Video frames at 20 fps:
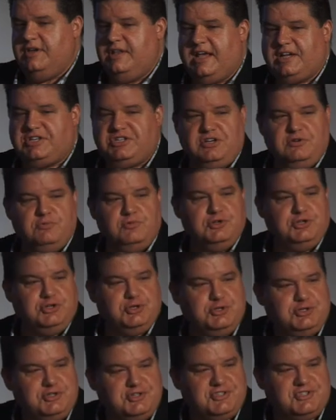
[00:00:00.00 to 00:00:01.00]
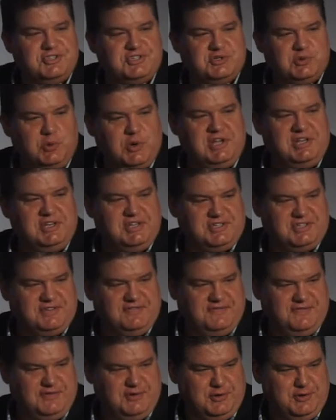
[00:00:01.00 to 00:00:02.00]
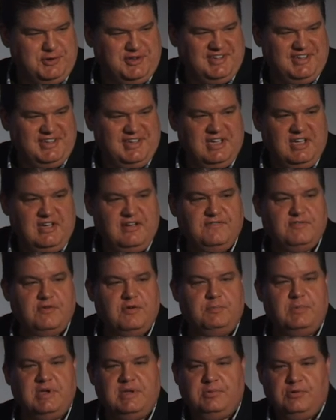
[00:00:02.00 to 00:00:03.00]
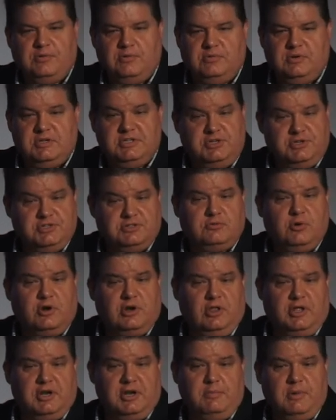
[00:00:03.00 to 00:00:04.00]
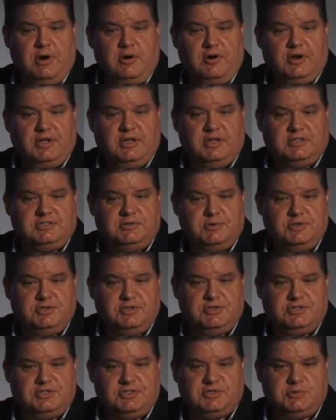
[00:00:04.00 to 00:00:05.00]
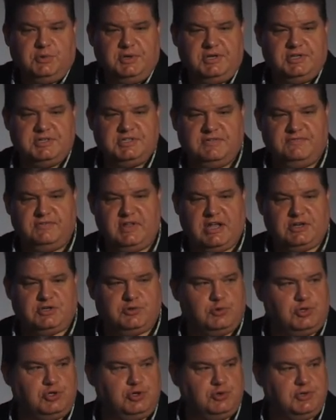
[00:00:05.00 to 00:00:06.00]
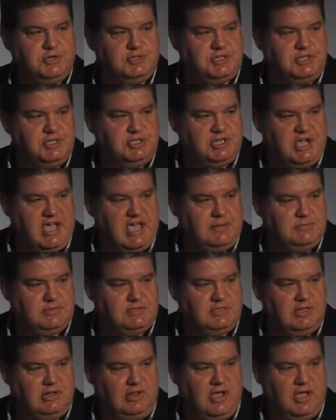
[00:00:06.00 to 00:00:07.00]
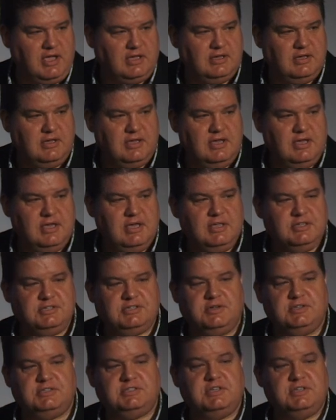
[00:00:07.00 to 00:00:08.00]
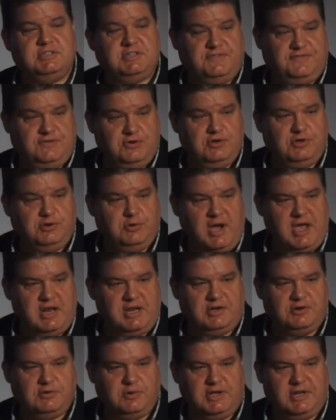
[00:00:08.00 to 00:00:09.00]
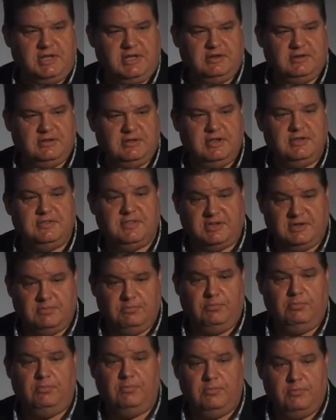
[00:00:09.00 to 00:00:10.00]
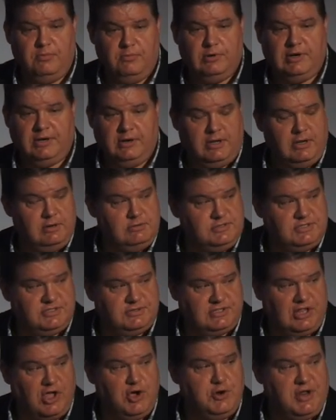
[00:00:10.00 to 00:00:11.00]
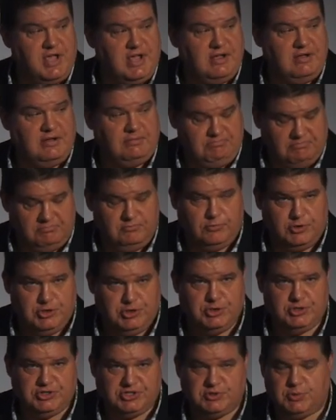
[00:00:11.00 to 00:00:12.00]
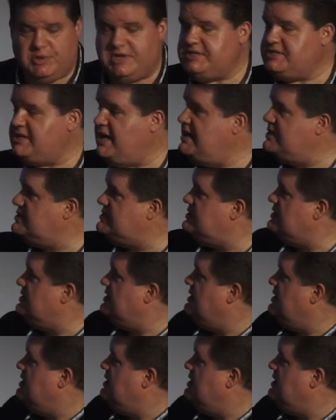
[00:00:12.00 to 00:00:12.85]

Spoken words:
It actually reduces the sweetness of food for people. It's used quite a lot in America to reduce the sweetness of natural sugars in jams and the like. So it's a food-grade ingredient that can reduce sweet taste.